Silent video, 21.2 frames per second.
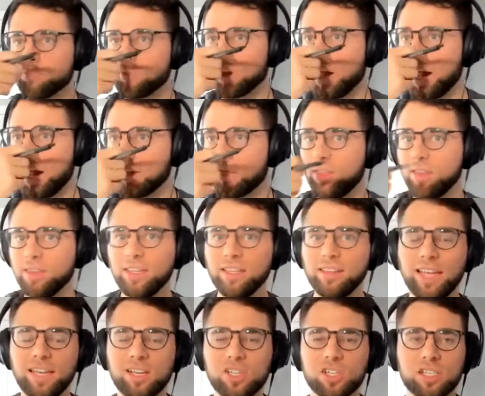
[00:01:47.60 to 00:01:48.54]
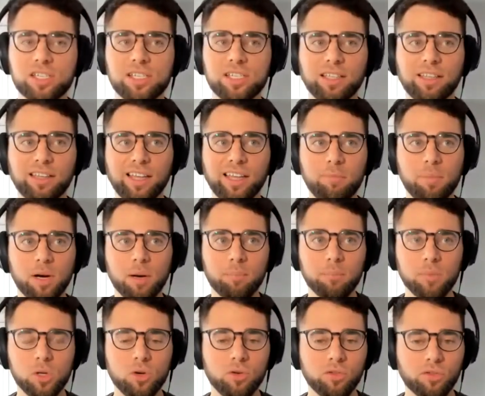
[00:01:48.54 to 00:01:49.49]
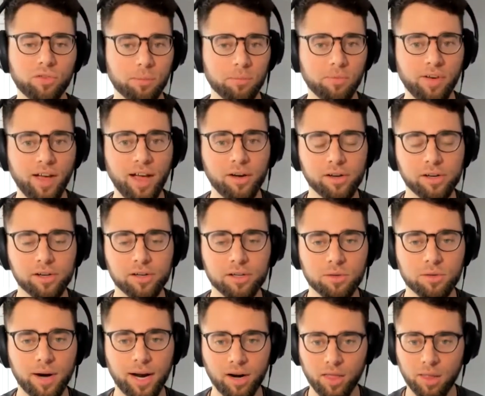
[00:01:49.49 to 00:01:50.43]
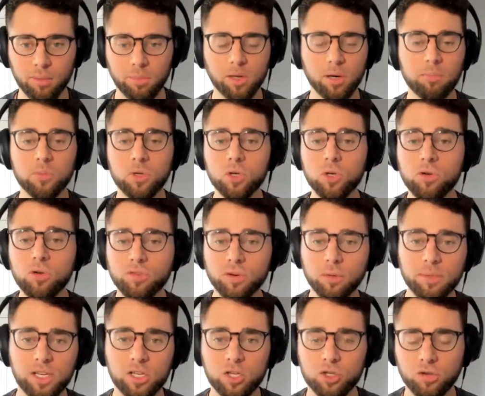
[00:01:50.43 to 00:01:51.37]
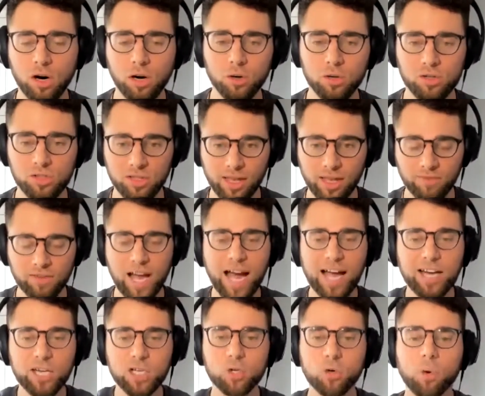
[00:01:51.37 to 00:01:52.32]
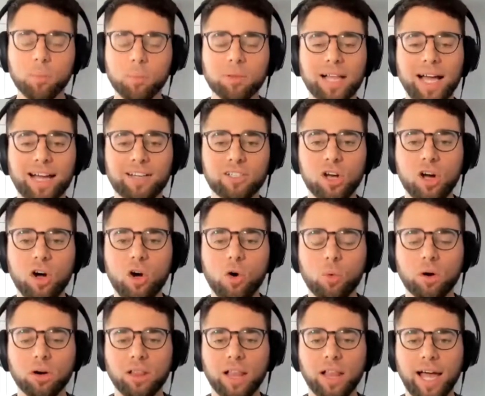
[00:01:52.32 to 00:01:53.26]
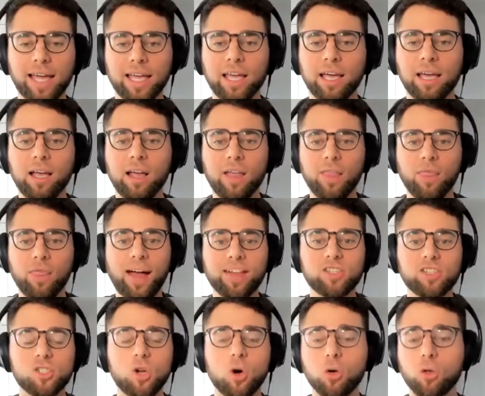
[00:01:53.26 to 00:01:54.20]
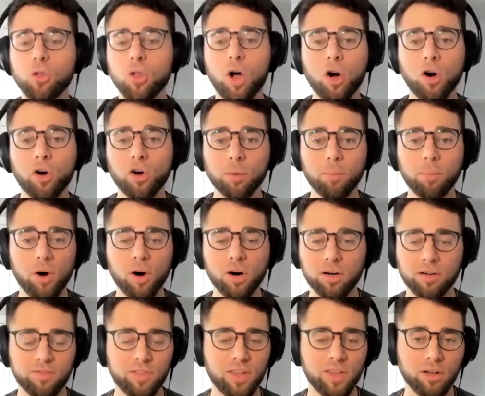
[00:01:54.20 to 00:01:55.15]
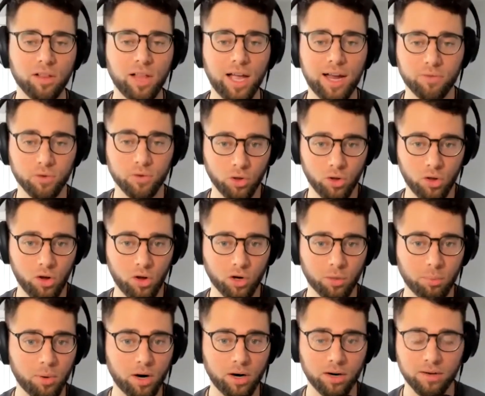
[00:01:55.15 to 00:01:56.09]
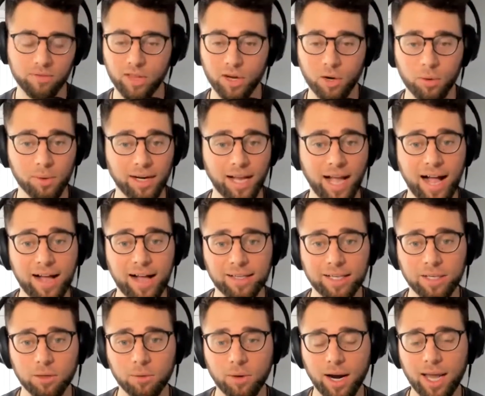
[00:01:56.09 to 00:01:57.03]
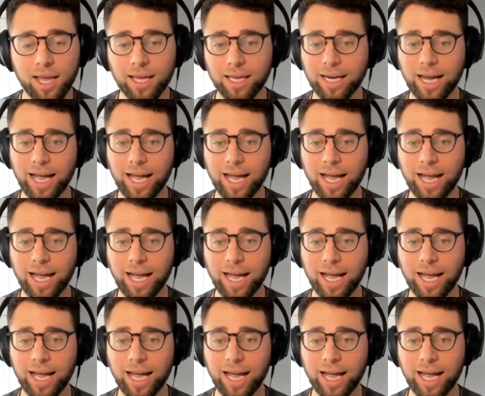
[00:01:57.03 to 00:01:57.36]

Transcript: I think that they just think that they've been immune from failures, right? Or they've been immune from these struggles, or they've gotten to a plateau where like, that's no longer a part of their life or no longer part of their reality, right? And I,